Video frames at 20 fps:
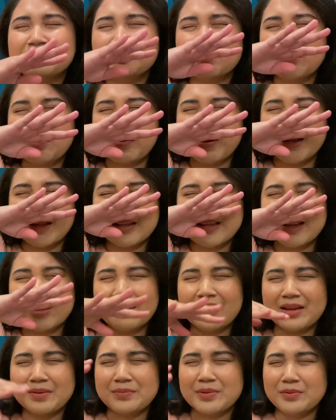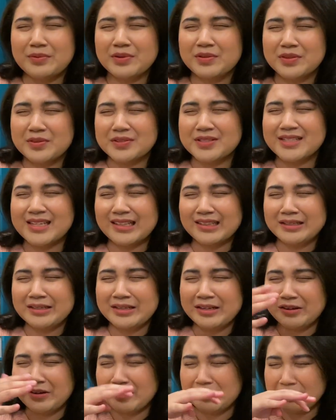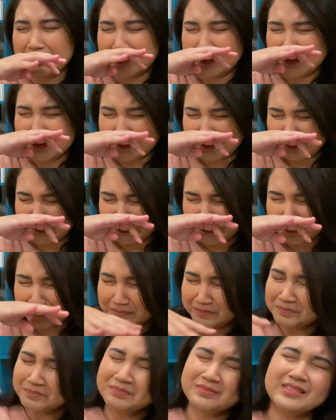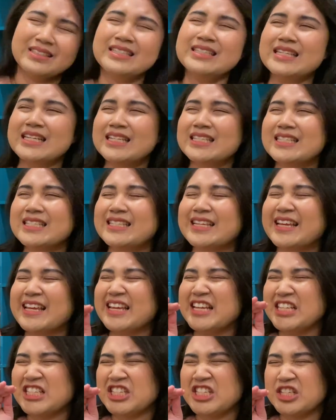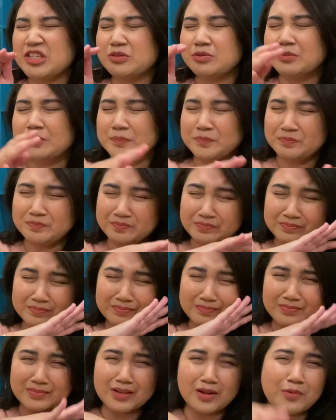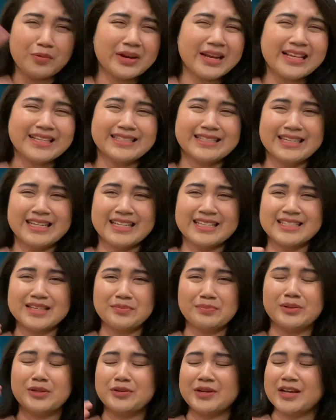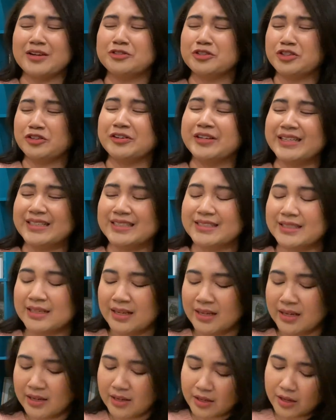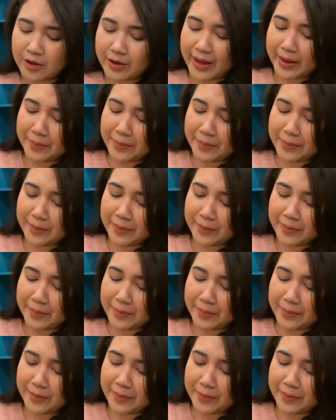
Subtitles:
why can't I be one of those delicate girls that sneezes like it's you? When I sneeze, I blow down trees. Okay.